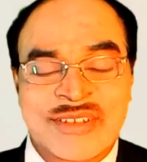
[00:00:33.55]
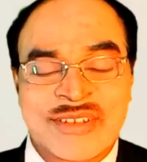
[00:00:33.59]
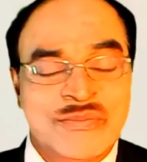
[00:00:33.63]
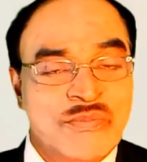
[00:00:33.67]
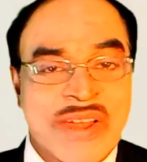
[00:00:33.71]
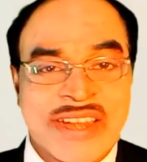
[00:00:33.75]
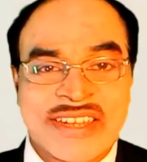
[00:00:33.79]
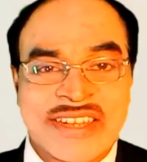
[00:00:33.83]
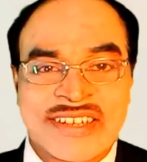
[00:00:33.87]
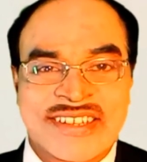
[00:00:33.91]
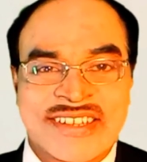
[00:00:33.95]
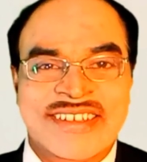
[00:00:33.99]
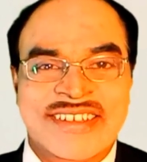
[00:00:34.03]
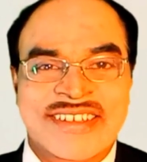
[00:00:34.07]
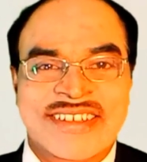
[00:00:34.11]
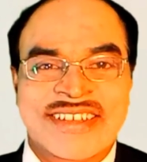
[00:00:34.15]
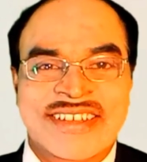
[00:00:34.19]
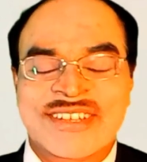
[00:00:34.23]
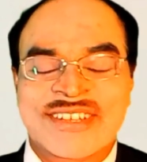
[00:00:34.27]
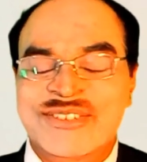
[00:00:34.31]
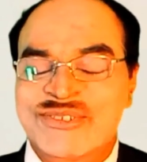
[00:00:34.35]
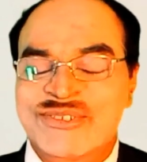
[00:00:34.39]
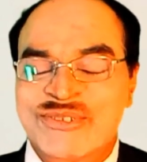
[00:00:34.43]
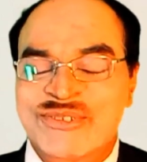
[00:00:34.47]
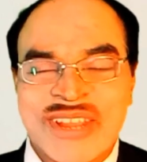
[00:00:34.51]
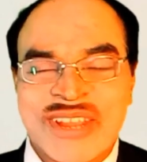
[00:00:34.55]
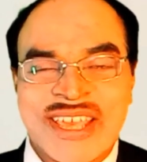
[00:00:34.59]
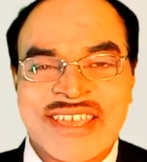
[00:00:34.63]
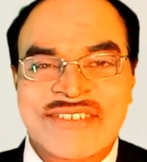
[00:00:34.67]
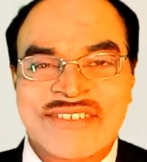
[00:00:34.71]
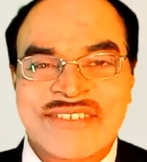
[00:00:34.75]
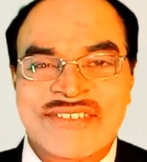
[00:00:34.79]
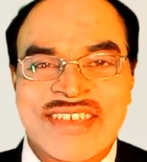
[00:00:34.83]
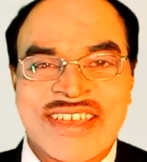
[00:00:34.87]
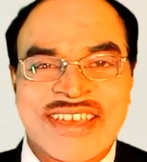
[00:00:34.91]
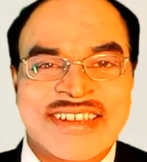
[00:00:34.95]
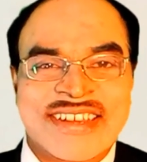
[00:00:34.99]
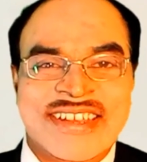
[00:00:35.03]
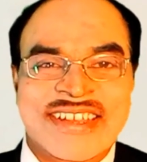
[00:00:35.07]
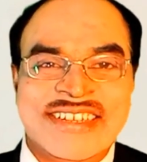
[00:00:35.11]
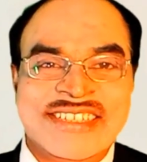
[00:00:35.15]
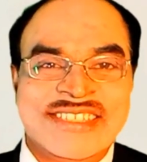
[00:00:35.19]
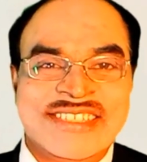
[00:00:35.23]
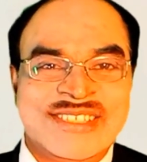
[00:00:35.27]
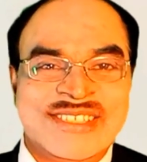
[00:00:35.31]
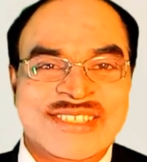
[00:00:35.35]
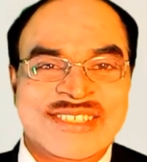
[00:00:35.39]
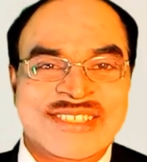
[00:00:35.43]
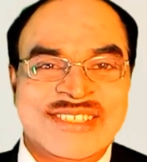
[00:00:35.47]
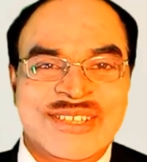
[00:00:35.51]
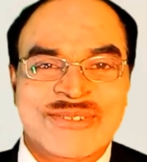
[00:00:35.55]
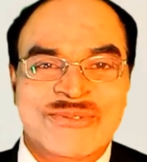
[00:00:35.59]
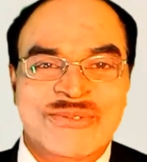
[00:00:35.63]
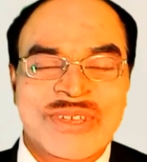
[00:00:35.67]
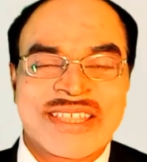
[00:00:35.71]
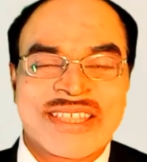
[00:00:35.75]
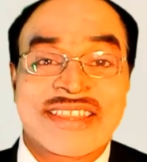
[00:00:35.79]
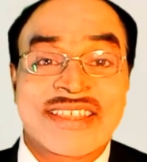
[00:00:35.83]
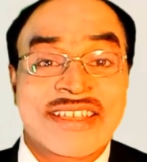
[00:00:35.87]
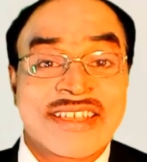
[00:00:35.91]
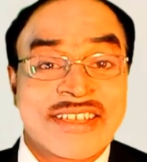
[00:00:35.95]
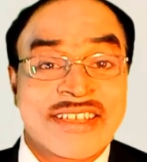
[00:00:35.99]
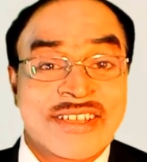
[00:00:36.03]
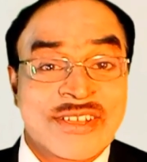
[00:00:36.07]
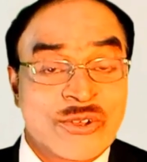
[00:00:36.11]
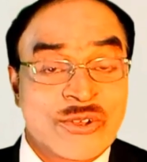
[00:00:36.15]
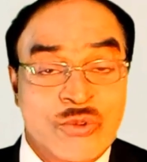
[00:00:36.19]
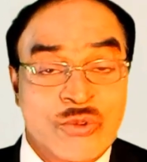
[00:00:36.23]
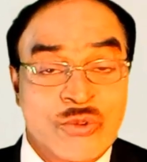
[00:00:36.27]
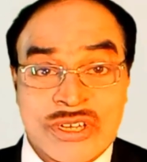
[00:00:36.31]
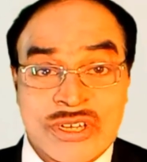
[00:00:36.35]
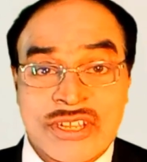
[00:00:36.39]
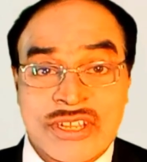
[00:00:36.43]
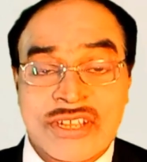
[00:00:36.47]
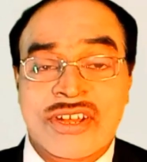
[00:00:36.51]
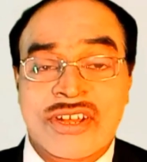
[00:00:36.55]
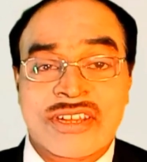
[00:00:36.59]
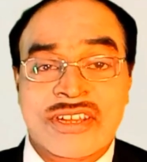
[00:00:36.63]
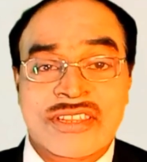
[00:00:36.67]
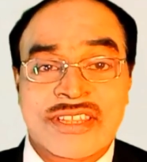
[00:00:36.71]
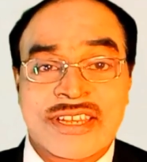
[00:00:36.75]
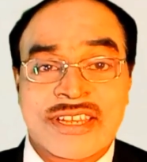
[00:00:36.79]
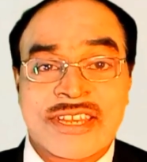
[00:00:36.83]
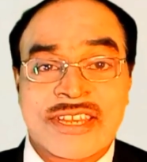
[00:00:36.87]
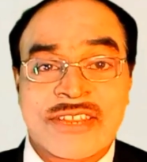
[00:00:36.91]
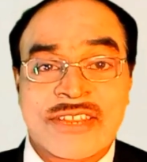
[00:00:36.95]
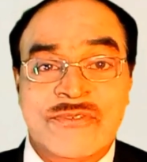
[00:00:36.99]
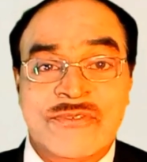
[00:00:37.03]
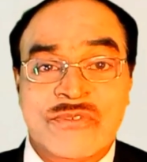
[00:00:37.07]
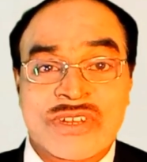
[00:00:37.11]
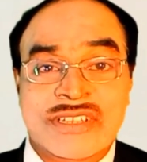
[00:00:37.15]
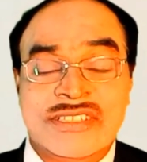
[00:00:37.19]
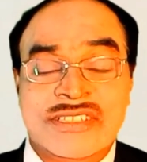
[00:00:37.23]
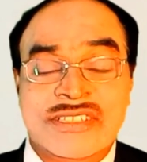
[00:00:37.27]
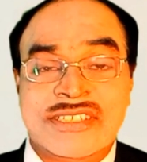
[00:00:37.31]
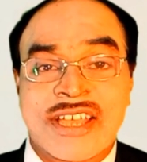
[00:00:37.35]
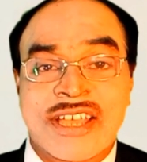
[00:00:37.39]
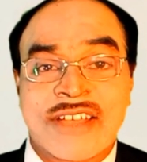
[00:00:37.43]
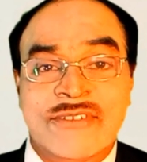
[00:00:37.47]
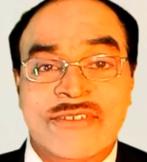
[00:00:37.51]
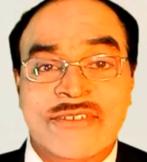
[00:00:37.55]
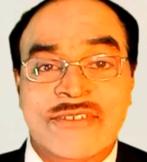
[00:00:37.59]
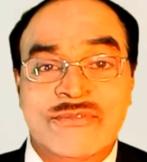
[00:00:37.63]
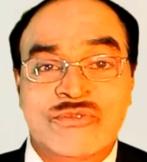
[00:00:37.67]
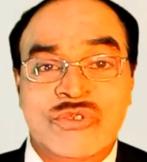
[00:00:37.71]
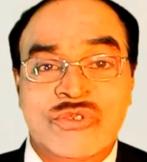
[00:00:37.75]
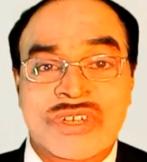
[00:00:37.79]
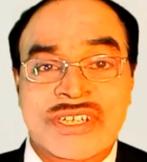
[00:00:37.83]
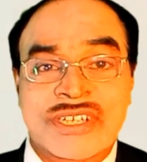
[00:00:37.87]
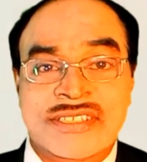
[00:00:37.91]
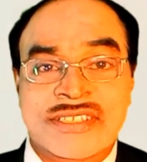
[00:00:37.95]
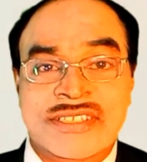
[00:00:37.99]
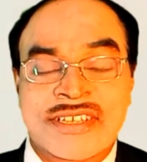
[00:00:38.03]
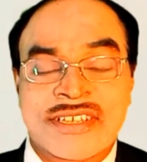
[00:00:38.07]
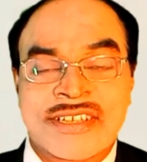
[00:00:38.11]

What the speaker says: But today we are concerned with what are all the different softwares